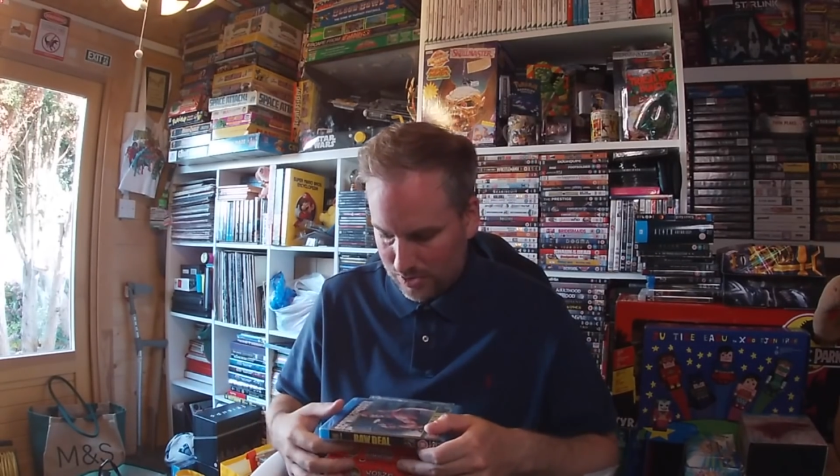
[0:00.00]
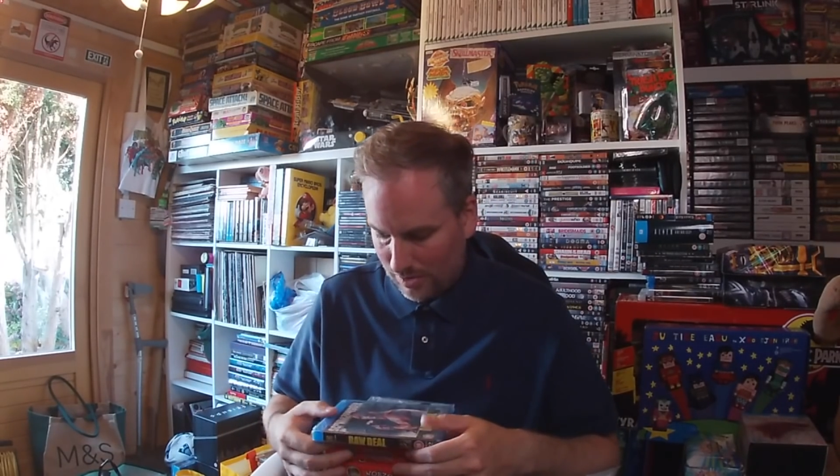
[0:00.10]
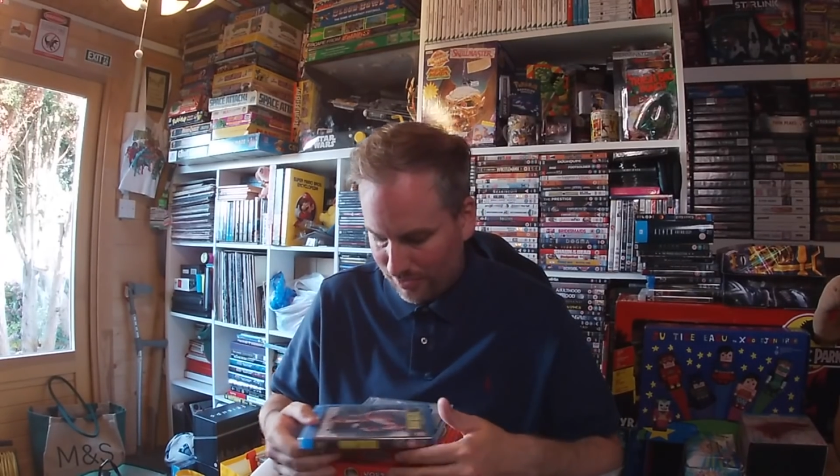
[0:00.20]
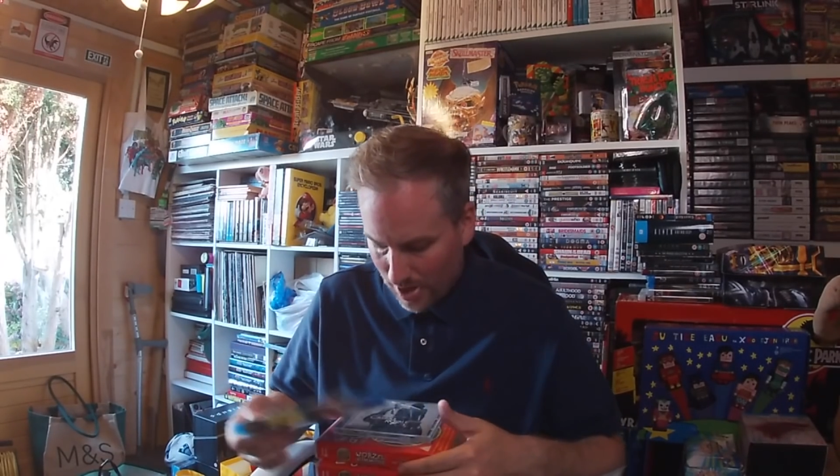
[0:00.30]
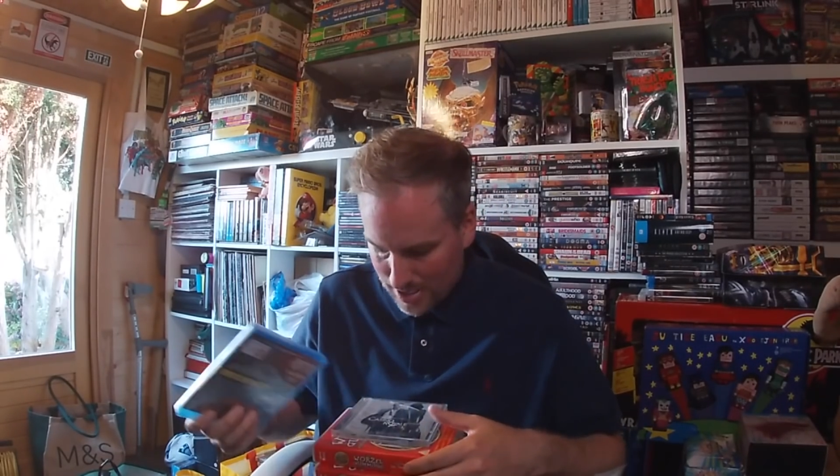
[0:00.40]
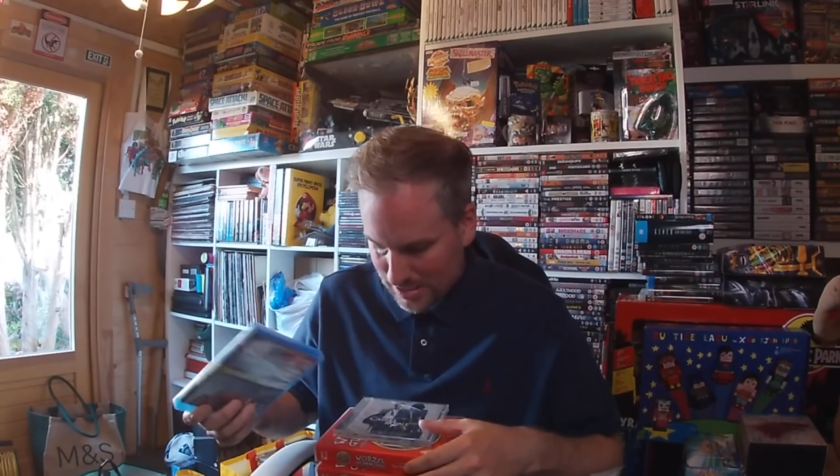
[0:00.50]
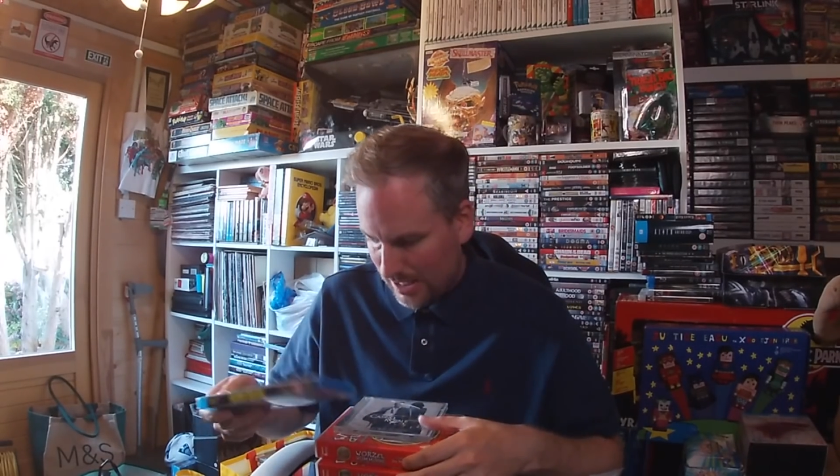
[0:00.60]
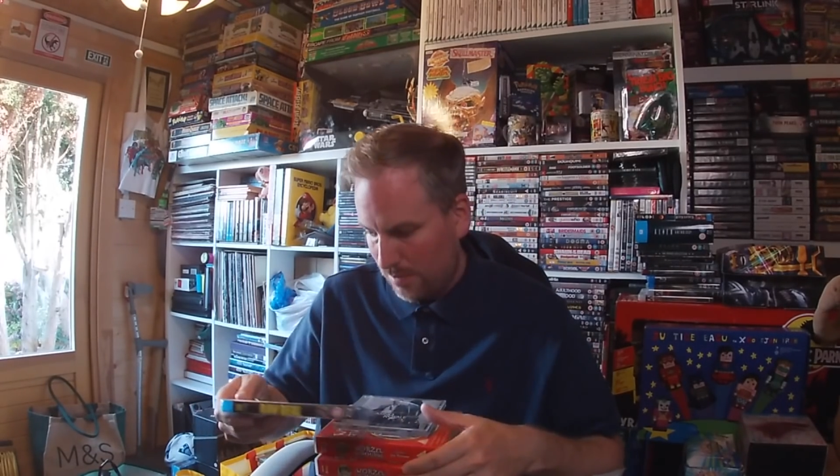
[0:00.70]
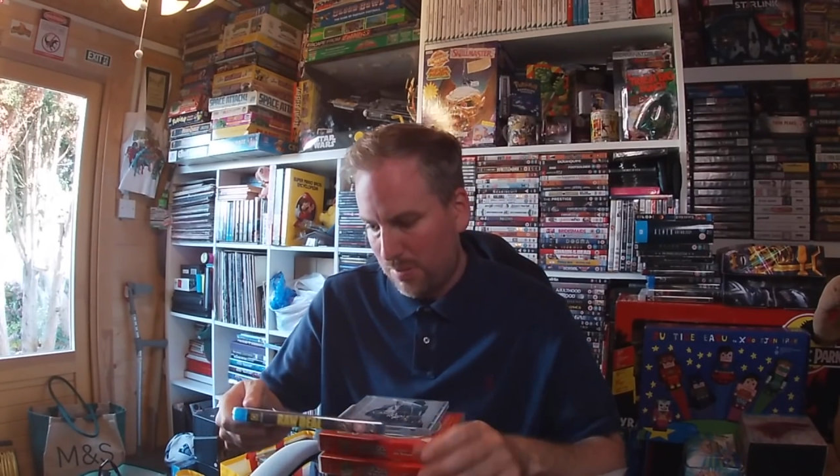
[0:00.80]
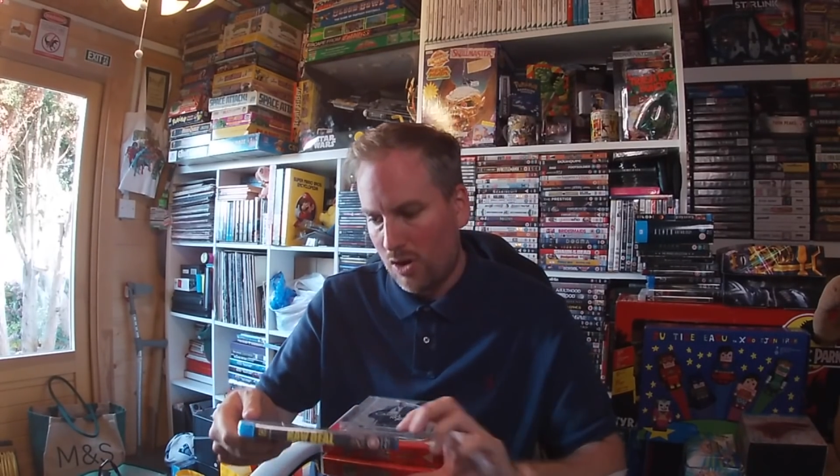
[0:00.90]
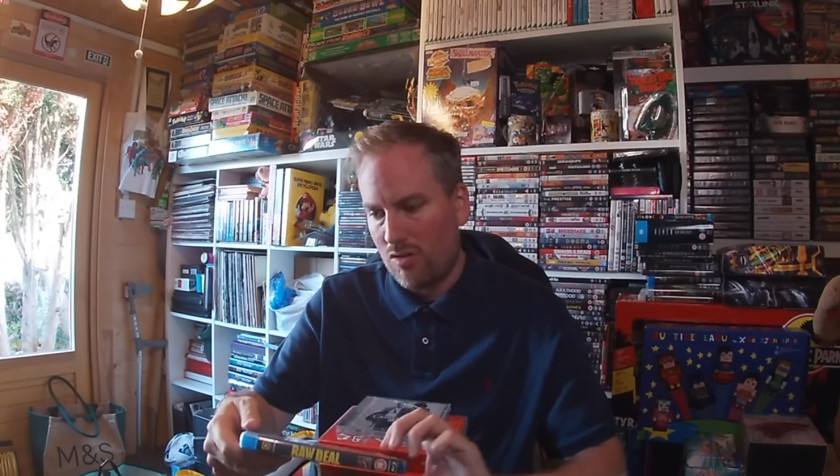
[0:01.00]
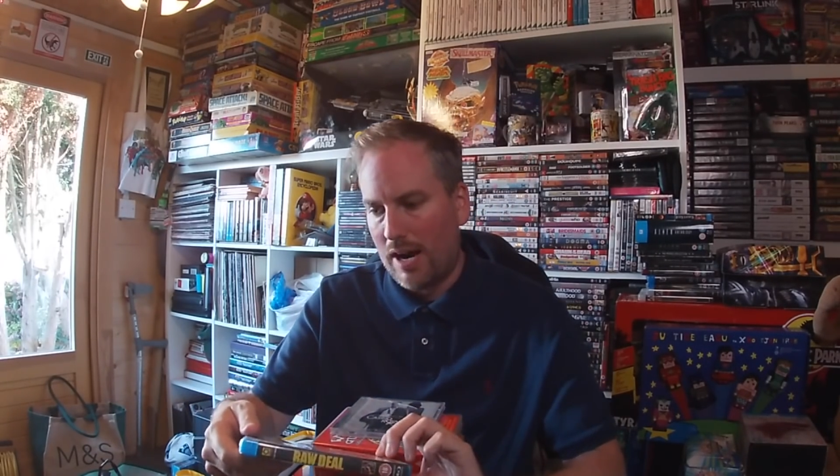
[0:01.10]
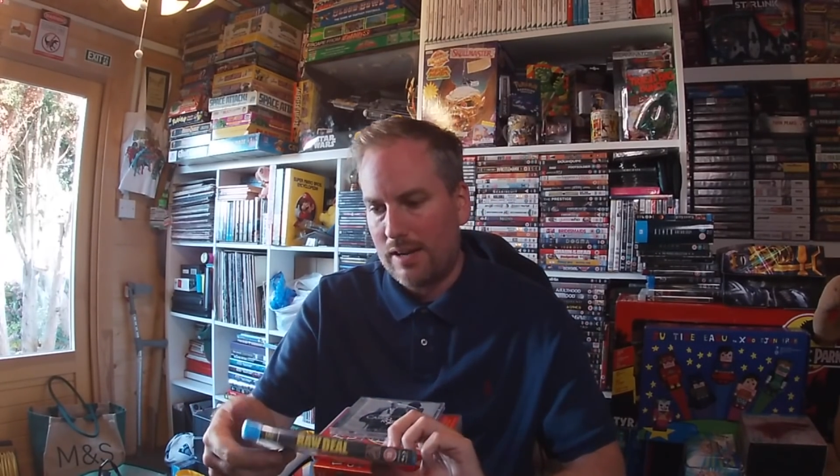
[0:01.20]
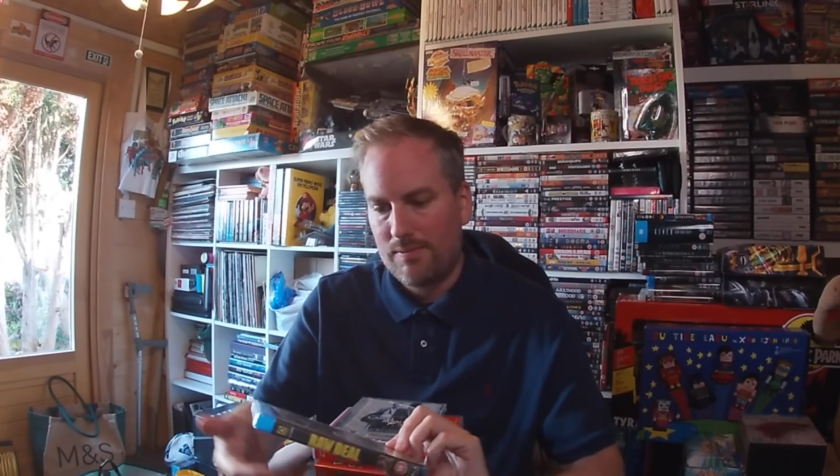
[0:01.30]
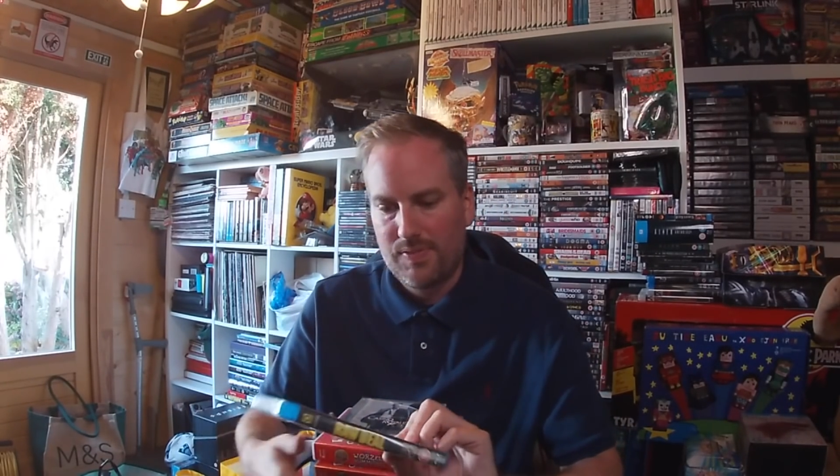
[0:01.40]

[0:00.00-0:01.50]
So firstly, Blu-ray,